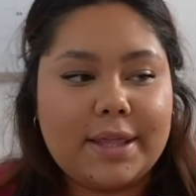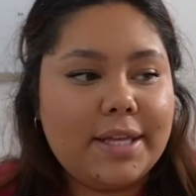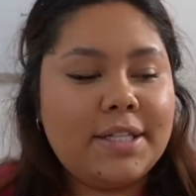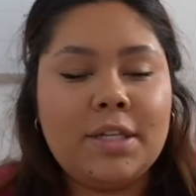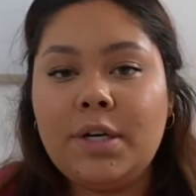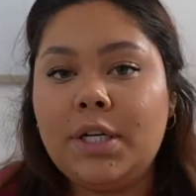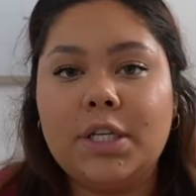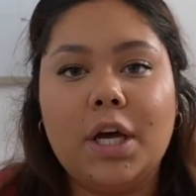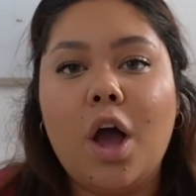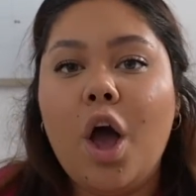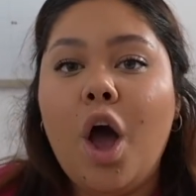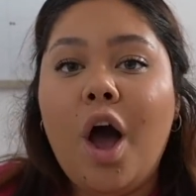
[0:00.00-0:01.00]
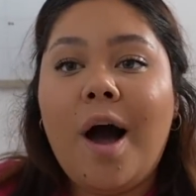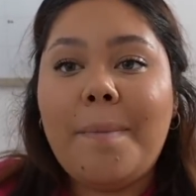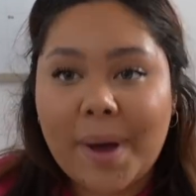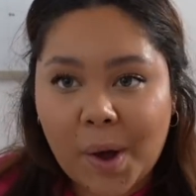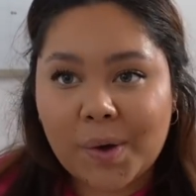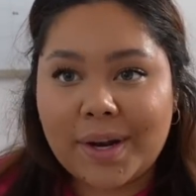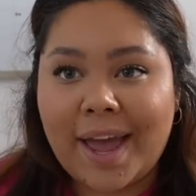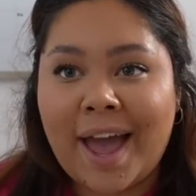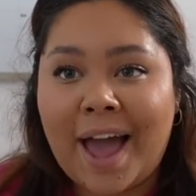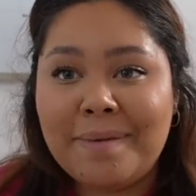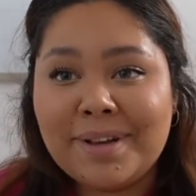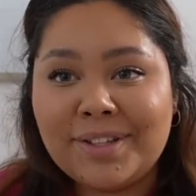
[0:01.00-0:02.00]
This literally took my whole day.
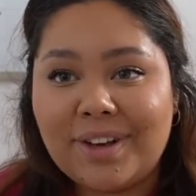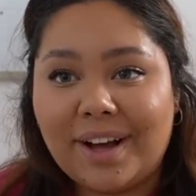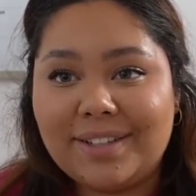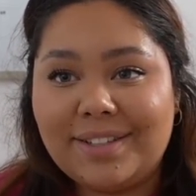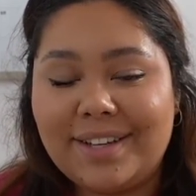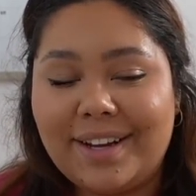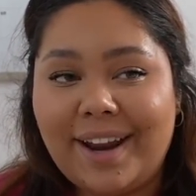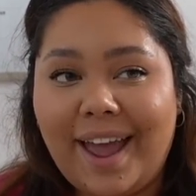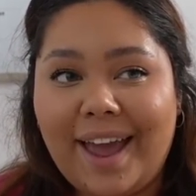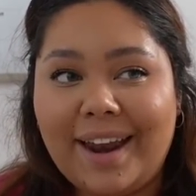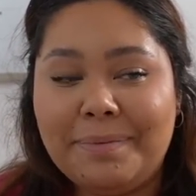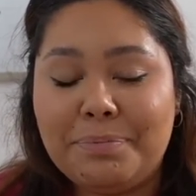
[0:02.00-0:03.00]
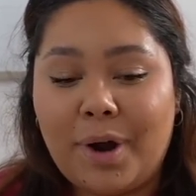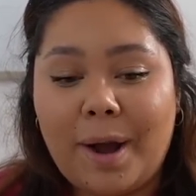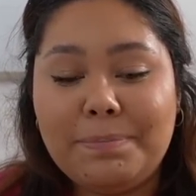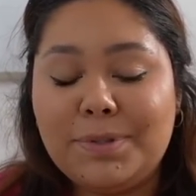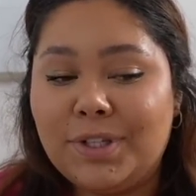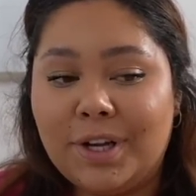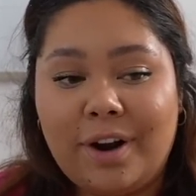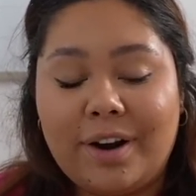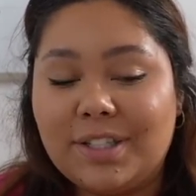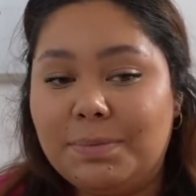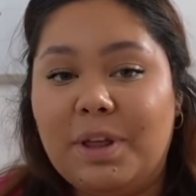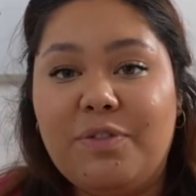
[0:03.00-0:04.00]
I'm exhausted, and props to
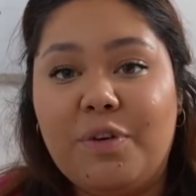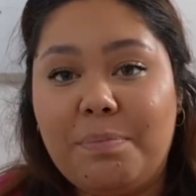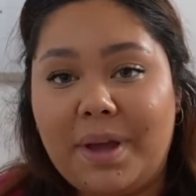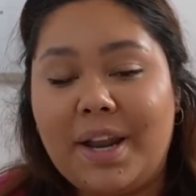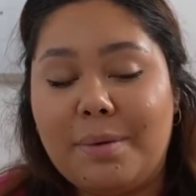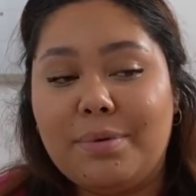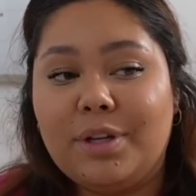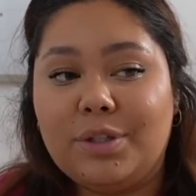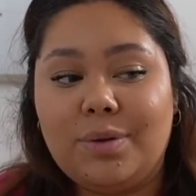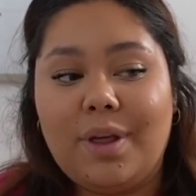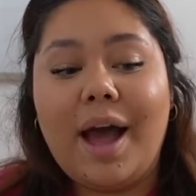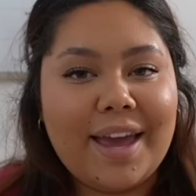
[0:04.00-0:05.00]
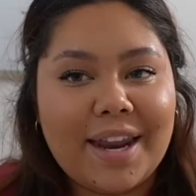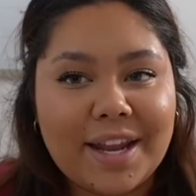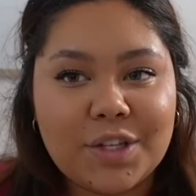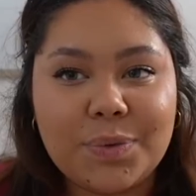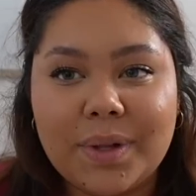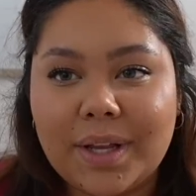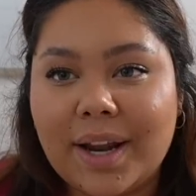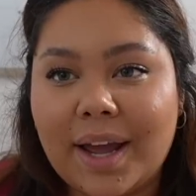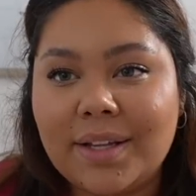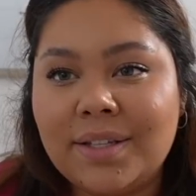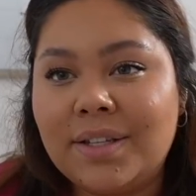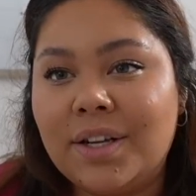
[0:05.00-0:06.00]
Nara Smith for being able to do that. It is really
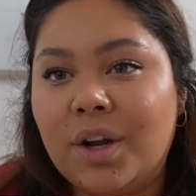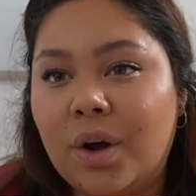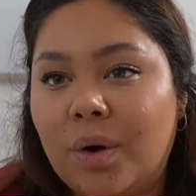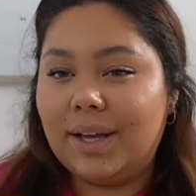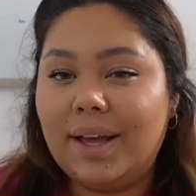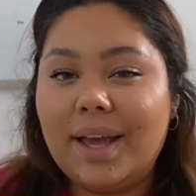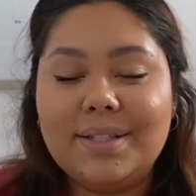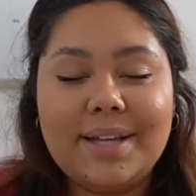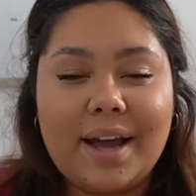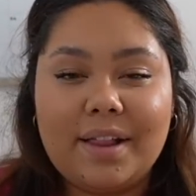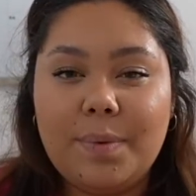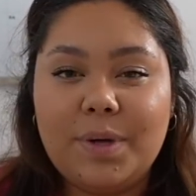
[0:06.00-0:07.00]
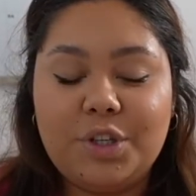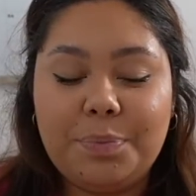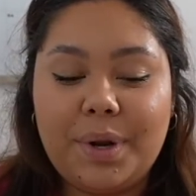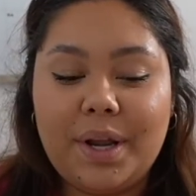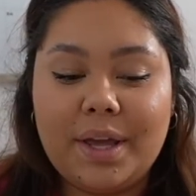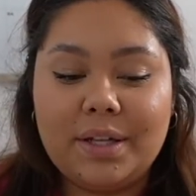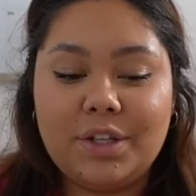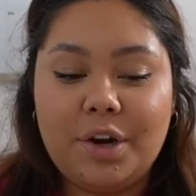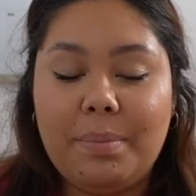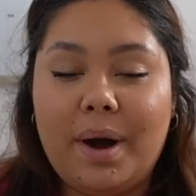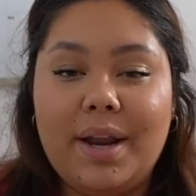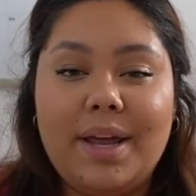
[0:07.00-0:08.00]
nice to know exactly what you're putting into
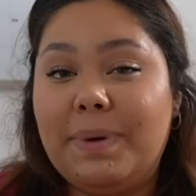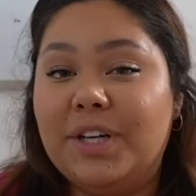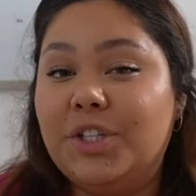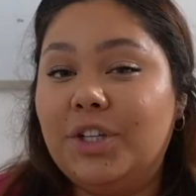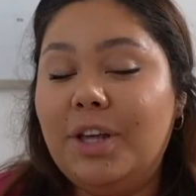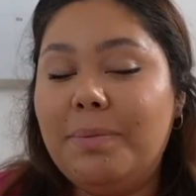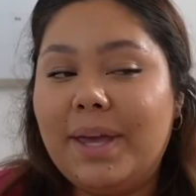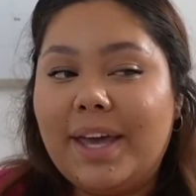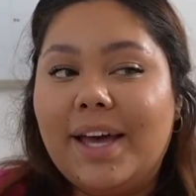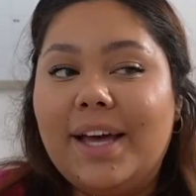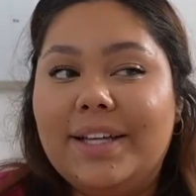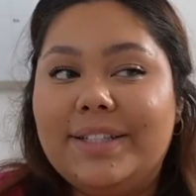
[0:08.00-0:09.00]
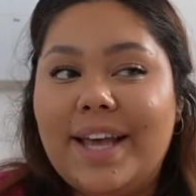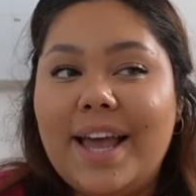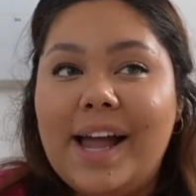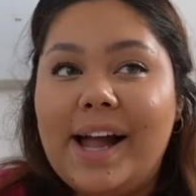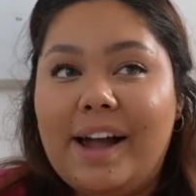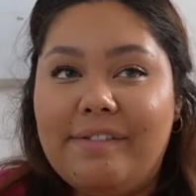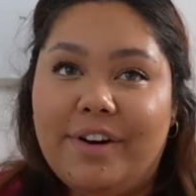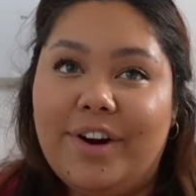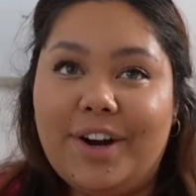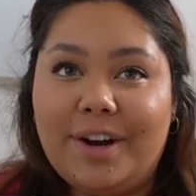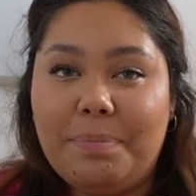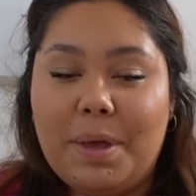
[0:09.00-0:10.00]
your body, especially because I've
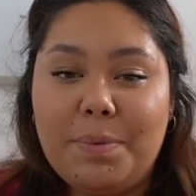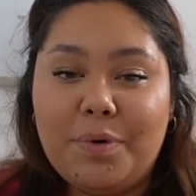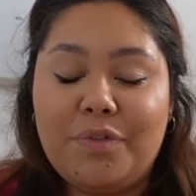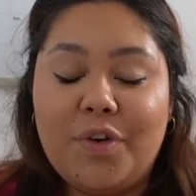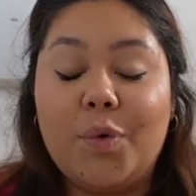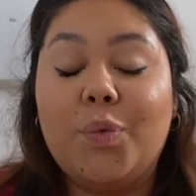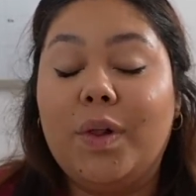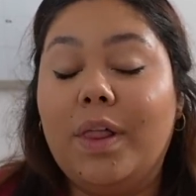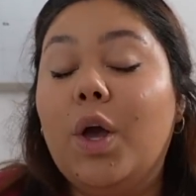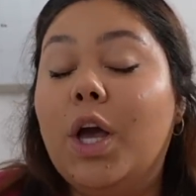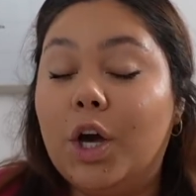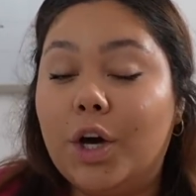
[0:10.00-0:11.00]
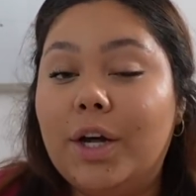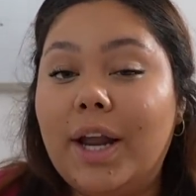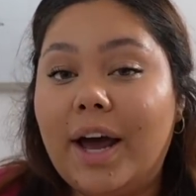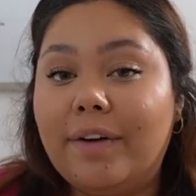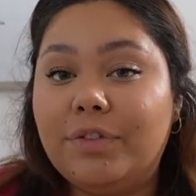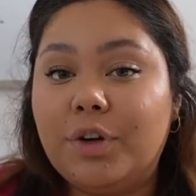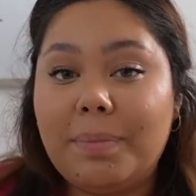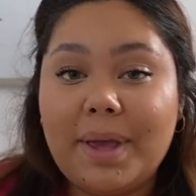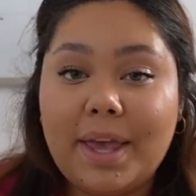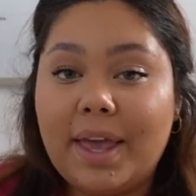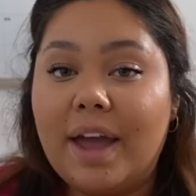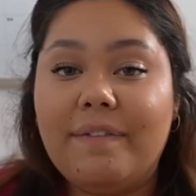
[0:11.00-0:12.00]
heard people feel really good after
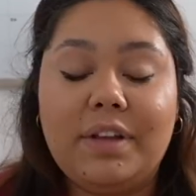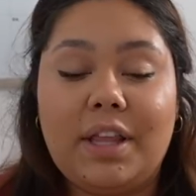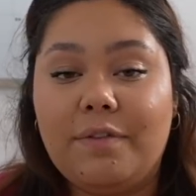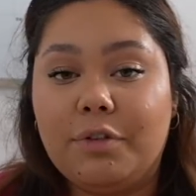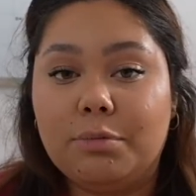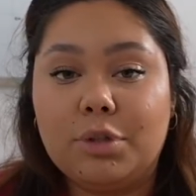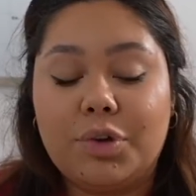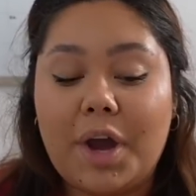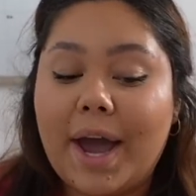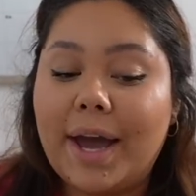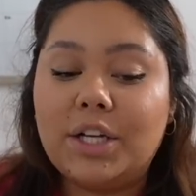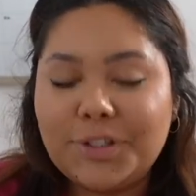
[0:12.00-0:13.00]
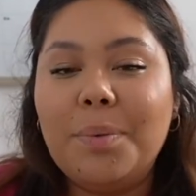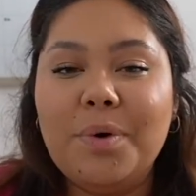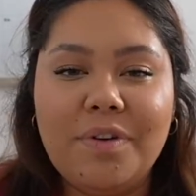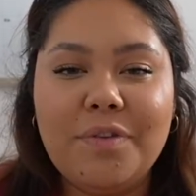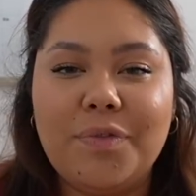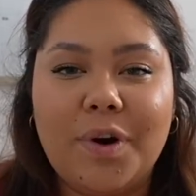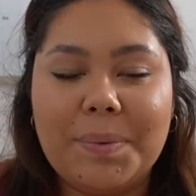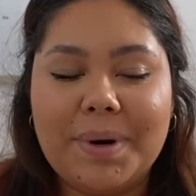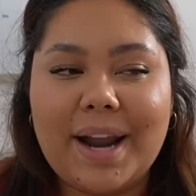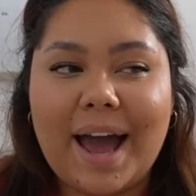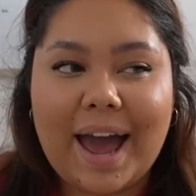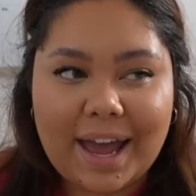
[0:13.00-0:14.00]
making everything from scratch. So moving
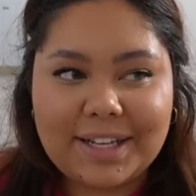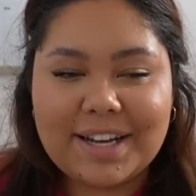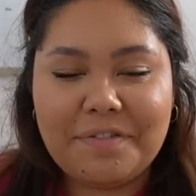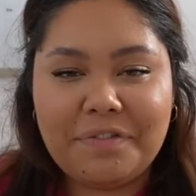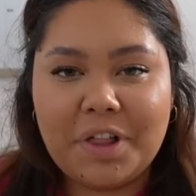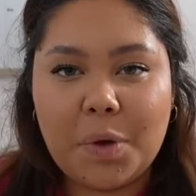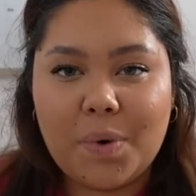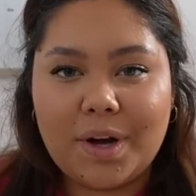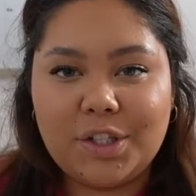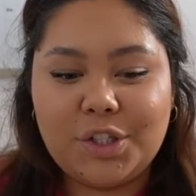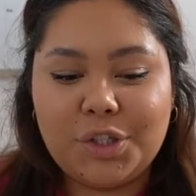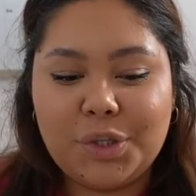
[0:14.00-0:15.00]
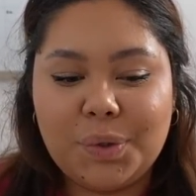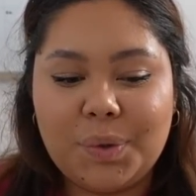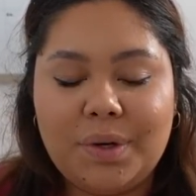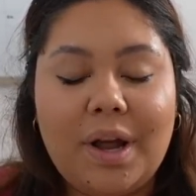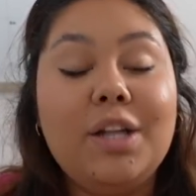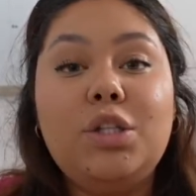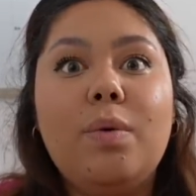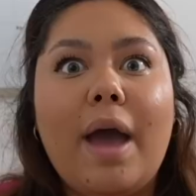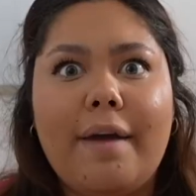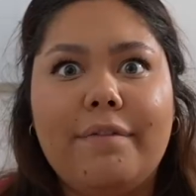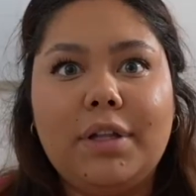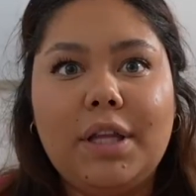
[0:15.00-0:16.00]
forward, I definitely want to not do
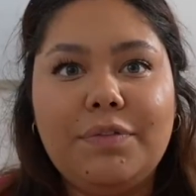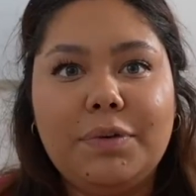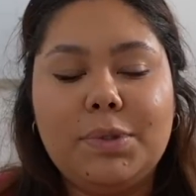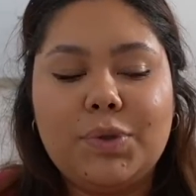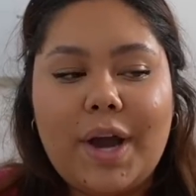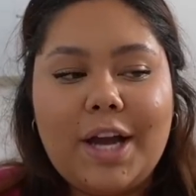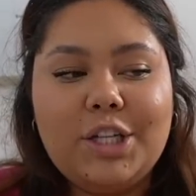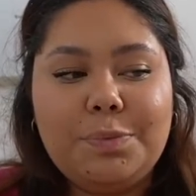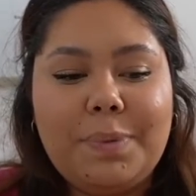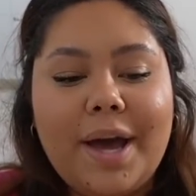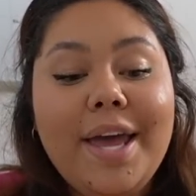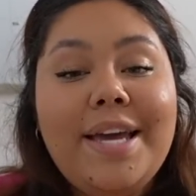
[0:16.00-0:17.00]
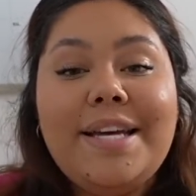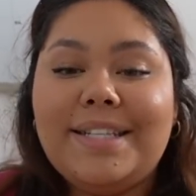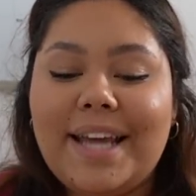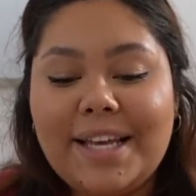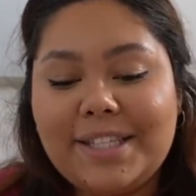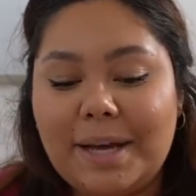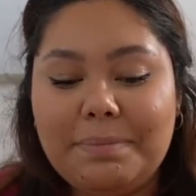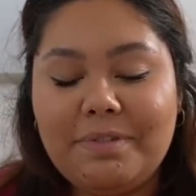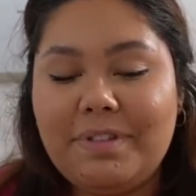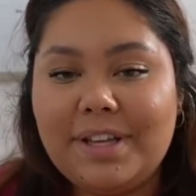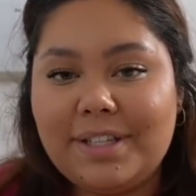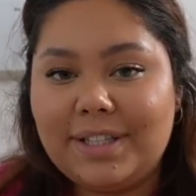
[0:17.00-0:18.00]
everything from scratch, but take some
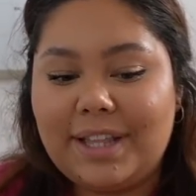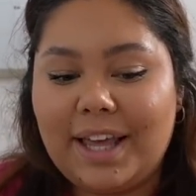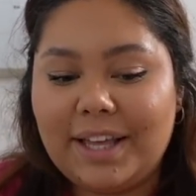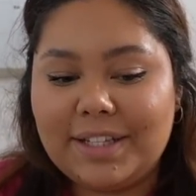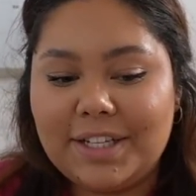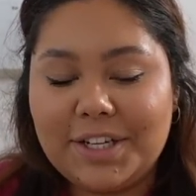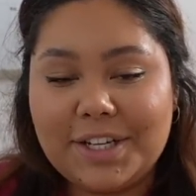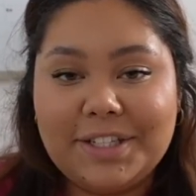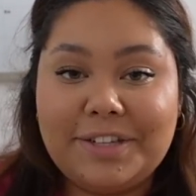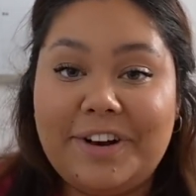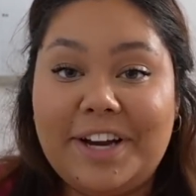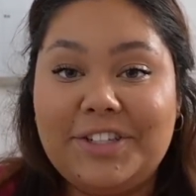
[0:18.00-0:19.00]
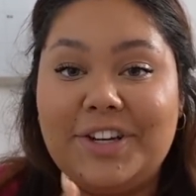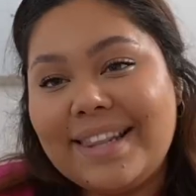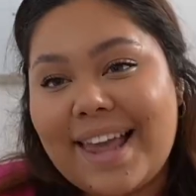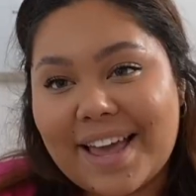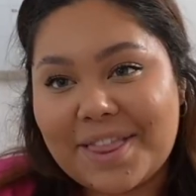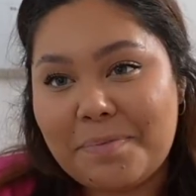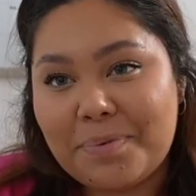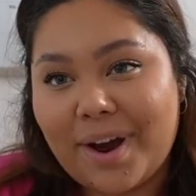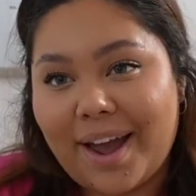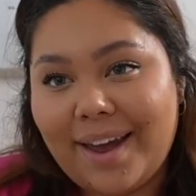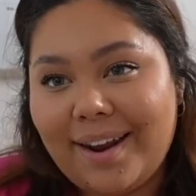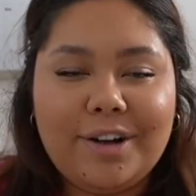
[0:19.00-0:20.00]
of these things into consideration, like the bread.